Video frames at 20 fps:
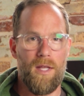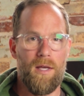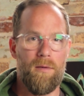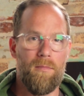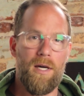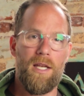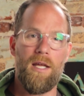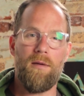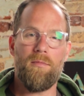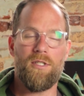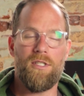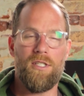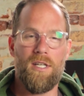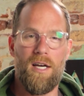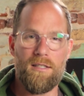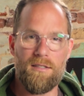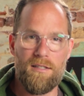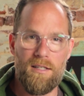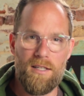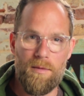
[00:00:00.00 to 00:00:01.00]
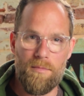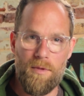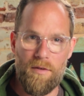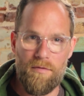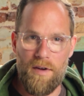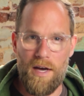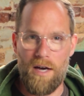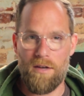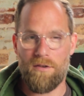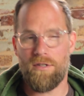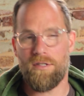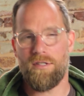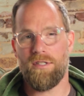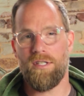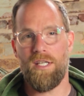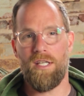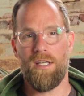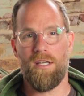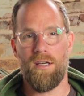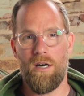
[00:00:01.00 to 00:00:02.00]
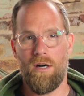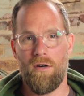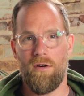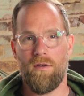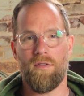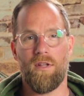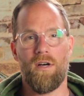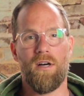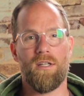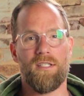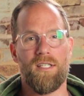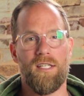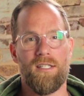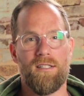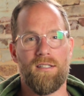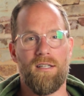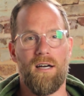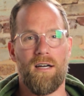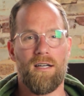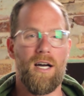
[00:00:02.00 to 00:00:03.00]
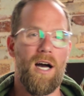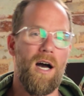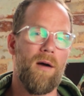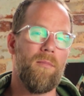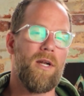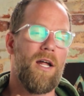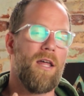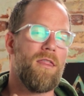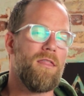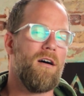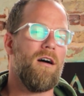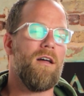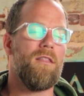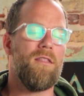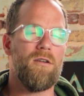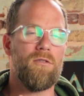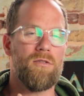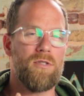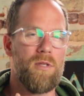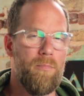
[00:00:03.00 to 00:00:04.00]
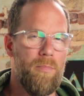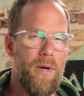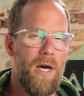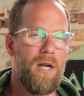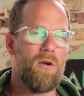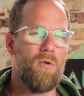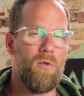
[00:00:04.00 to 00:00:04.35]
My name is Justin. I'm the founder and CEO of LaunchKits.com, and I thought there was a better